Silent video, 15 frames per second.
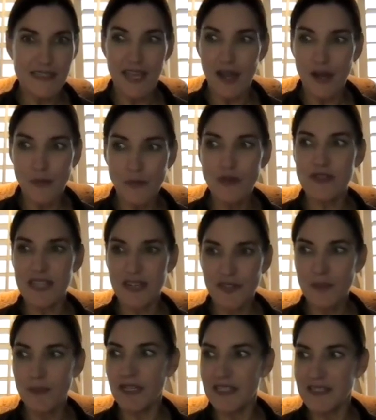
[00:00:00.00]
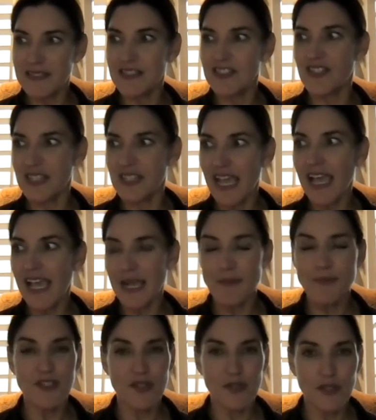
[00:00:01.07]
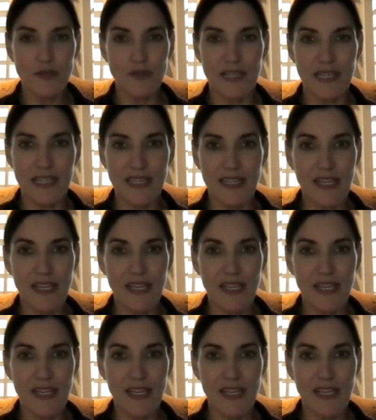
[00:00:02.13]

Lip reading: Almost everybody says, yeah, absolutely.